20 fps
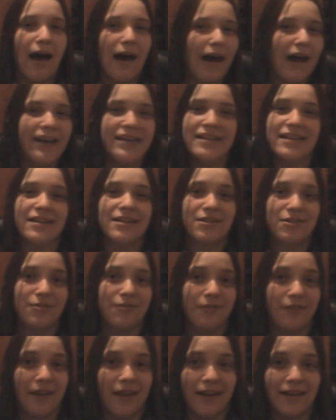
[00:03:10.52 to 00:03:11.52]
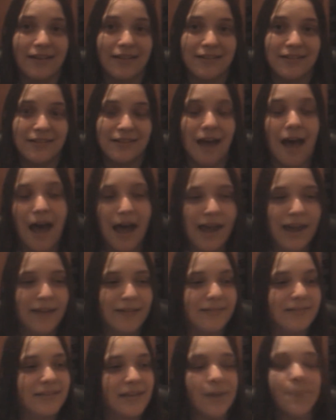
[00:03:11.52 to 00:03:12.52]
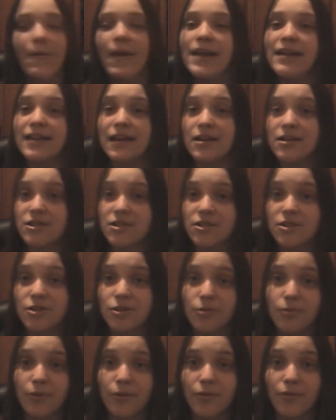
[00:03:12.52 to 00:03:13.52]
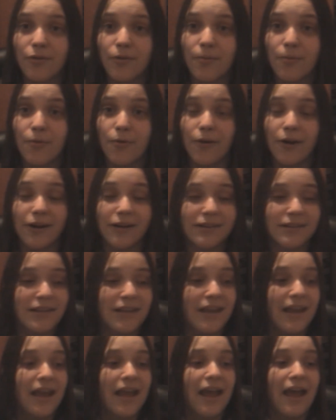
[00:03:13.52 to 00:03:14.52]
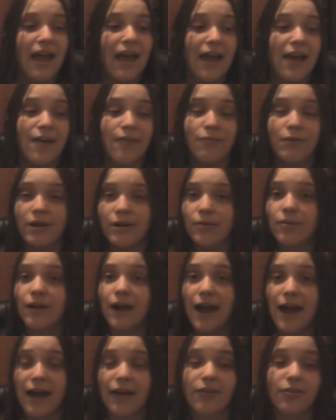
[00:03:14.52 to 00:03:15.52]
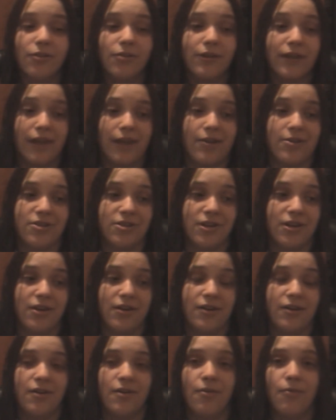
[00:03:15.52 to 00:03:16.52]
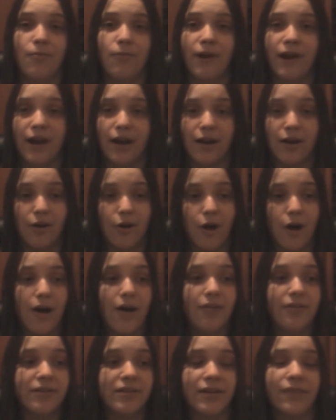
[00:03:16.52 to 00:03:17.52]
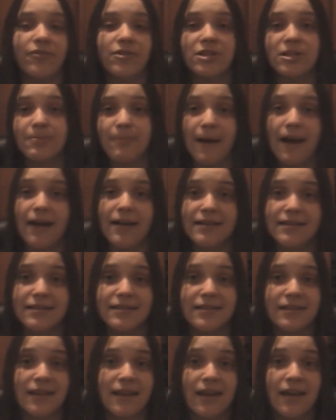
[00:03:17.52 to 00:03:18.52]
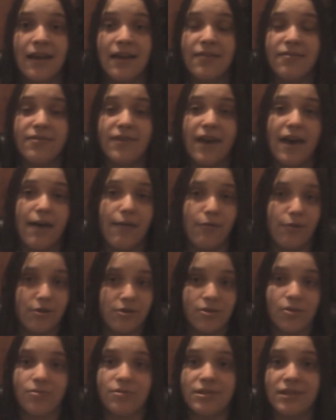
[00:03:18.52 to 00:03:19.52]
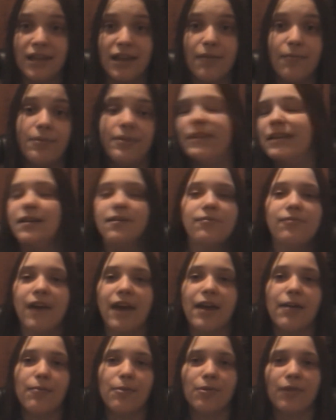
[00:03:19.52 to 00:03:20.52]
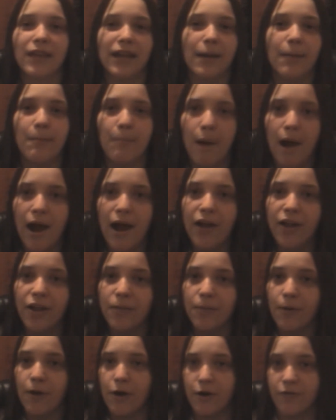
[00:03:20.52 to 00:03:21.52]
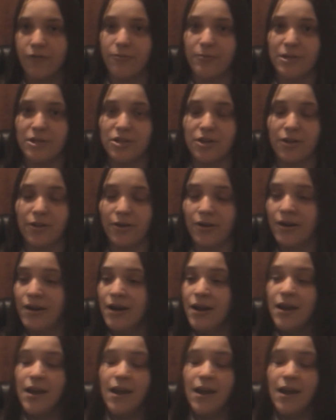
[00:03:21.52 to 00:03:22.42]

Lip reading: I didn't do that. I didn't pay attention to the weather report, and we were at a location where all the different spots that were associated with the event were like a mile apart from each other.